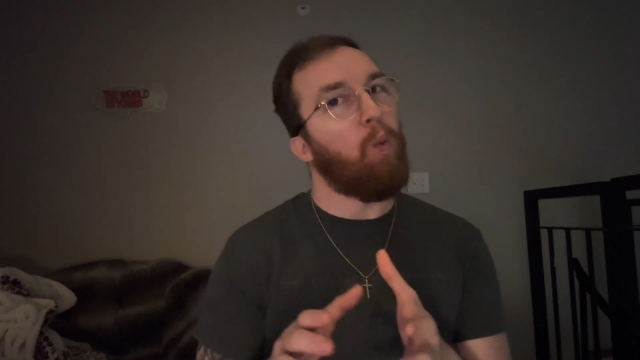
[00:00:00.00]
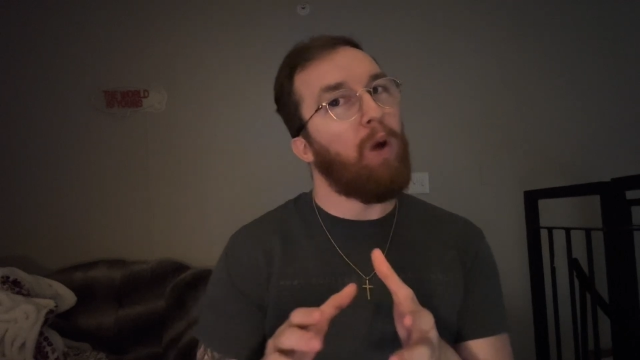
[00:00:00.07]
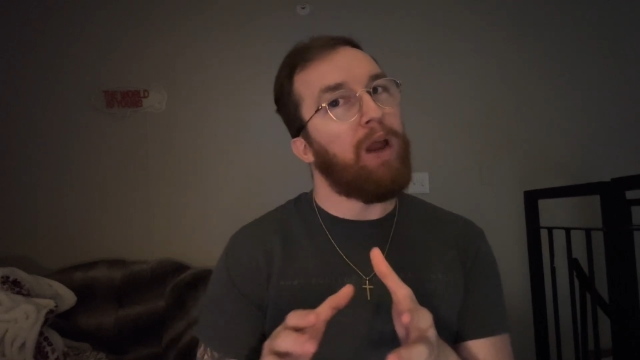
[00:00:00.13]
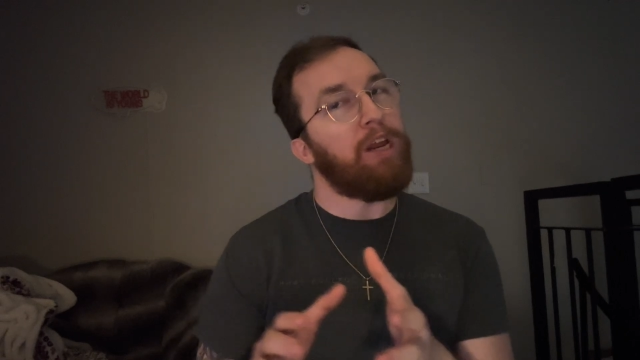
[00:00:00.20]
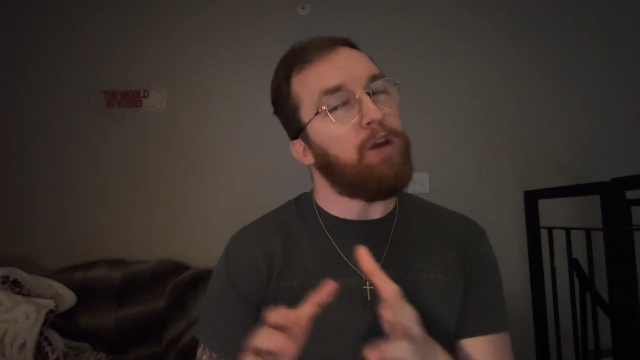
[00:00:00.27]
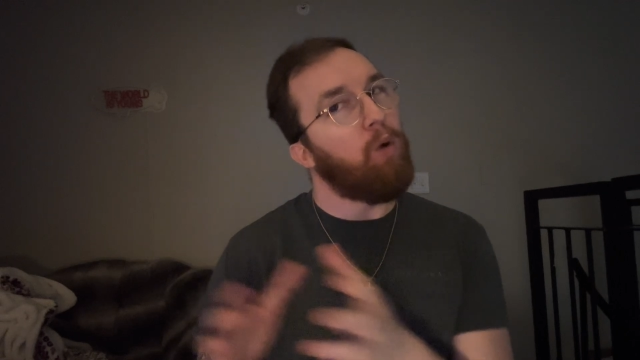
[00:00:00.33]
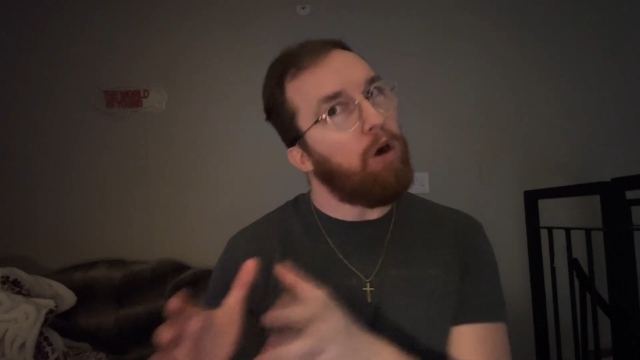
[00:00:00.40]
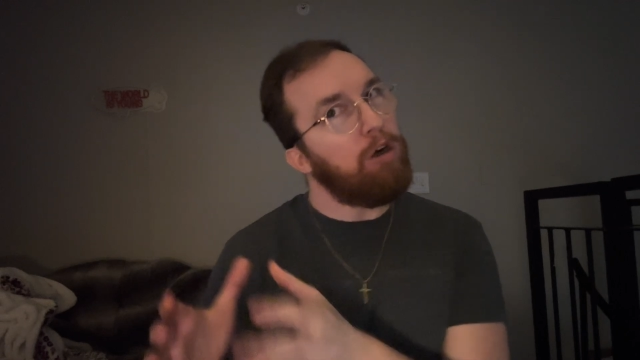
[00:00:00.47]

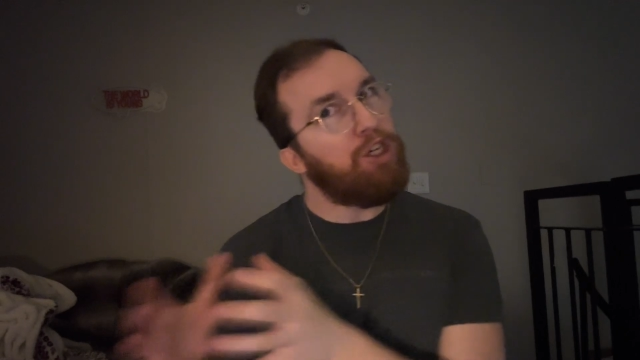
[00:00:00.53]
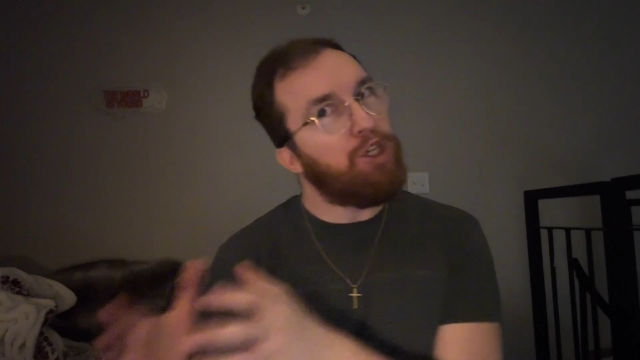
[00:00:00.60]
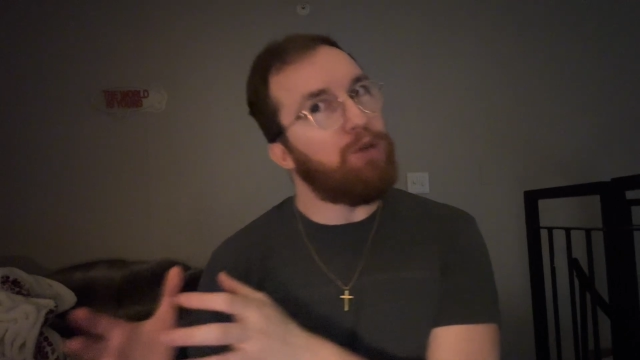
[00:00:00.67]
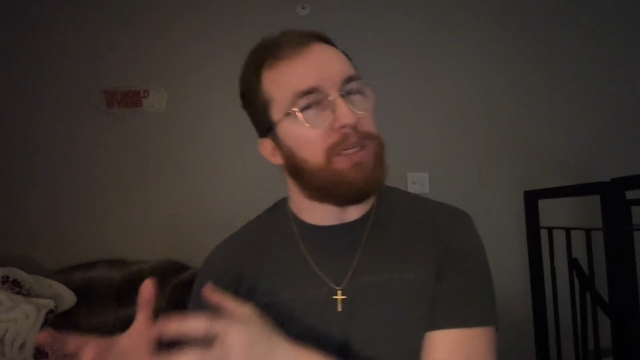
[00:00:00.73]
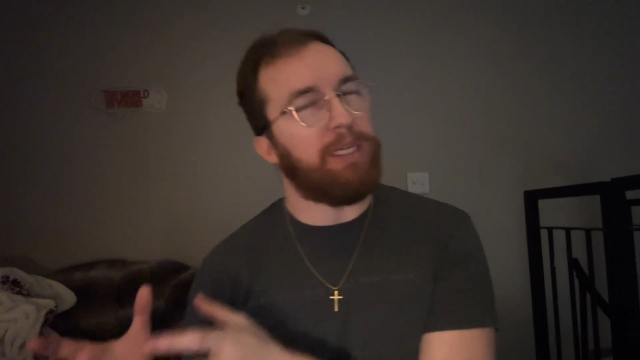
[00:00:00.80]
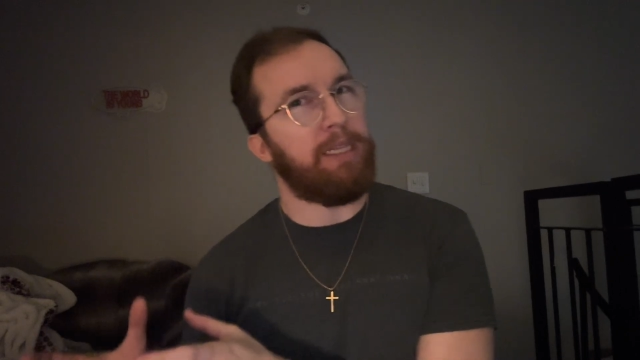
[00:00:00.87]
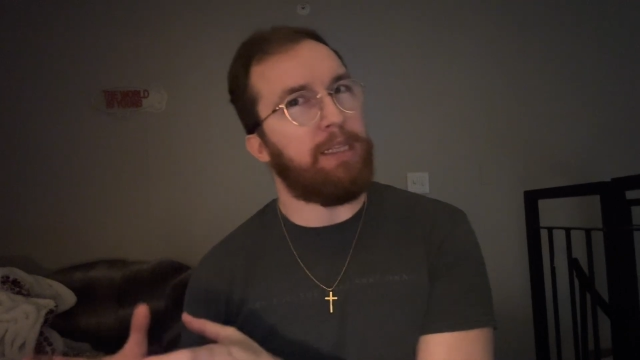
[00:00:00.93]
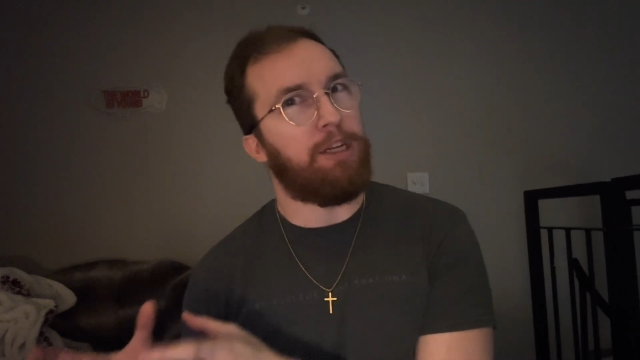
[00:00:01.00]
when you are
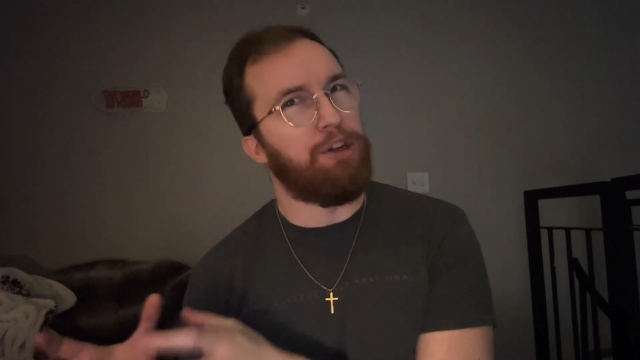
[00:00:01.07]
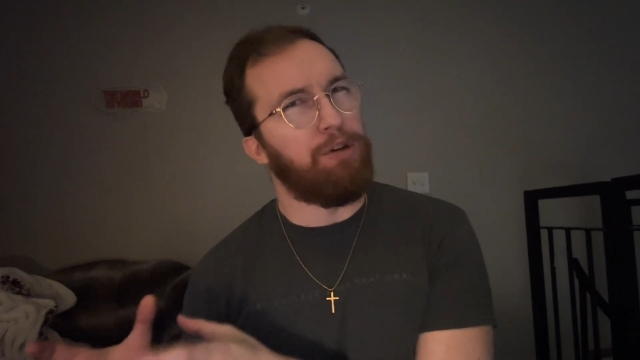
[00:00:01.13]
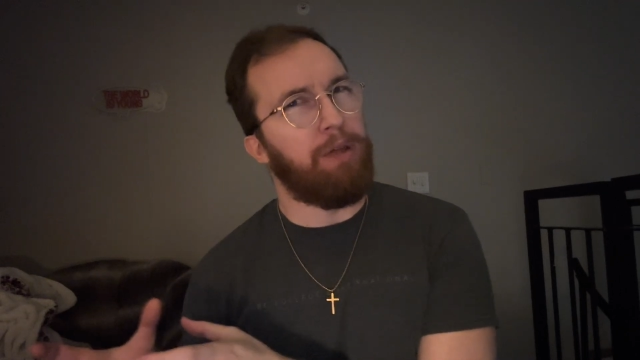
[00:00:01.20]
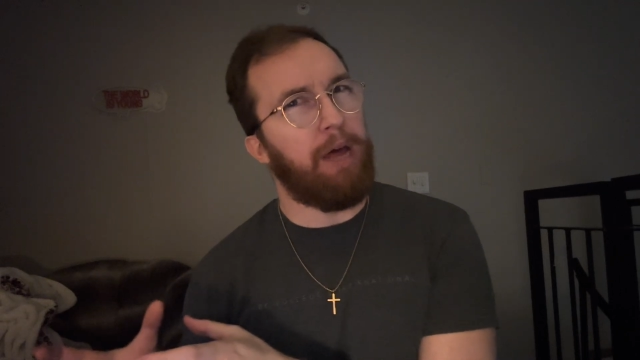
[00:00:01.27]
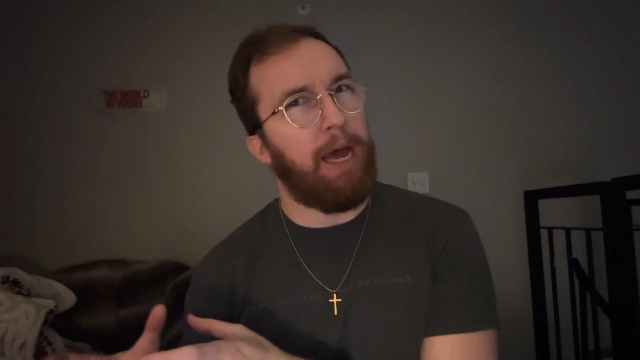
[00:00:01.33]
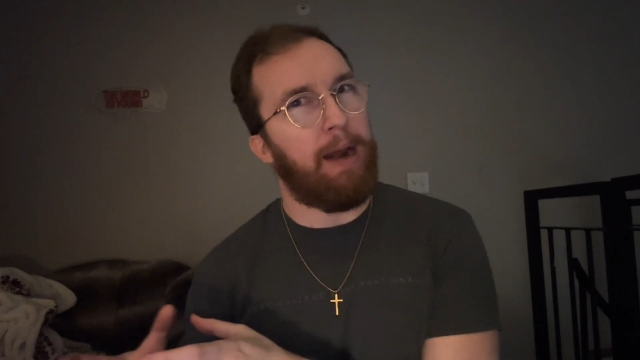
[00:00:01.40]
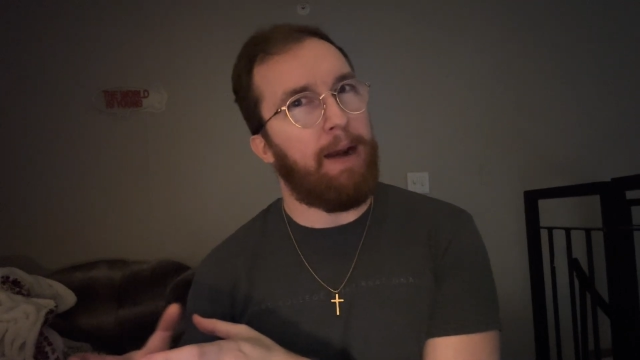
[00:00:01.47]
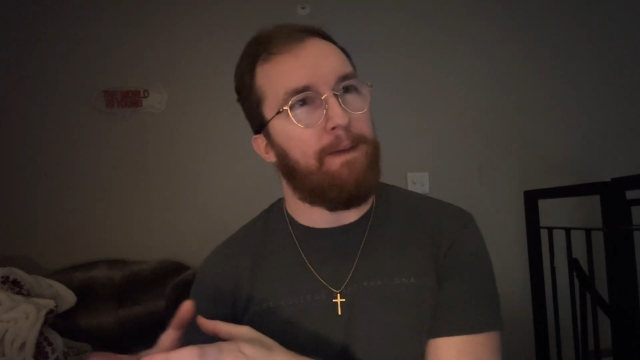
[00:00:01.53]
choosing to do
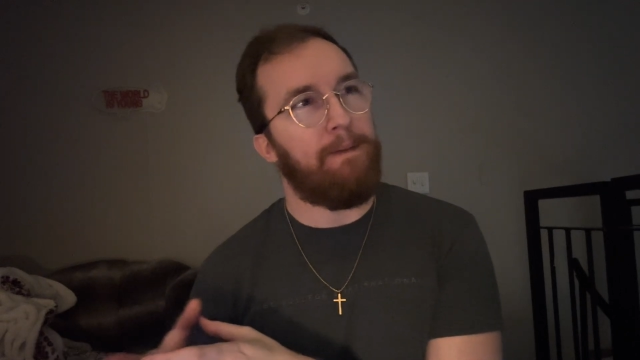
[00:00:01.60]
that,